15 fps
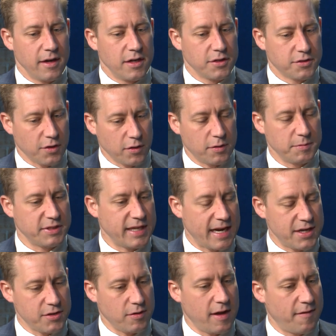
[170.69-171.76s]

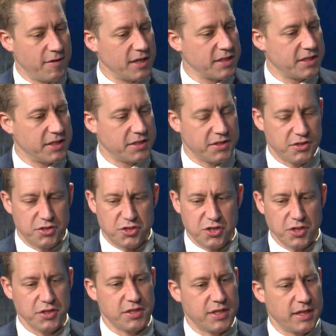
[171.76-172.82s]
circumstantial evidence is
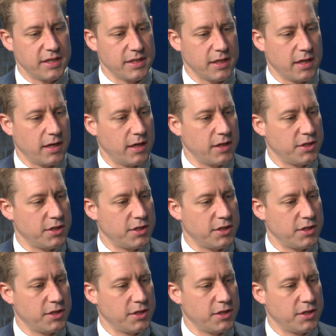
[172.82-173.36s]
just as uh,